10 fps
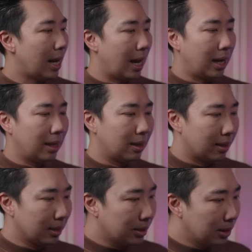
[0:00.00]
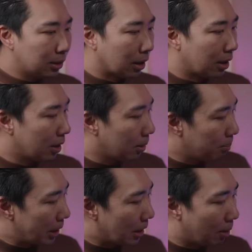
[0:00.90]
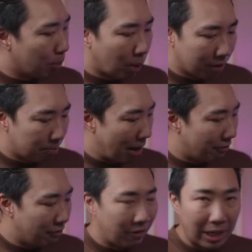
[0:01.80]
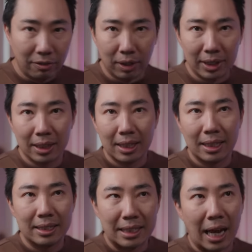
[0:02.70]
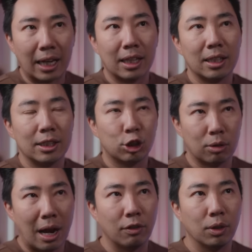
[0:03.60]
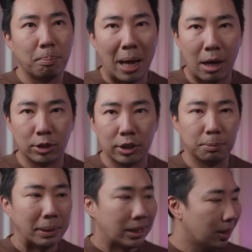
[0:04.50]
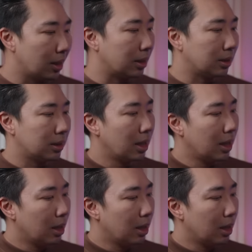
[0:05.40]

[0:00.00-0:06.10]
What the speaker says: And this has become one of my favorite tech travel pouches because,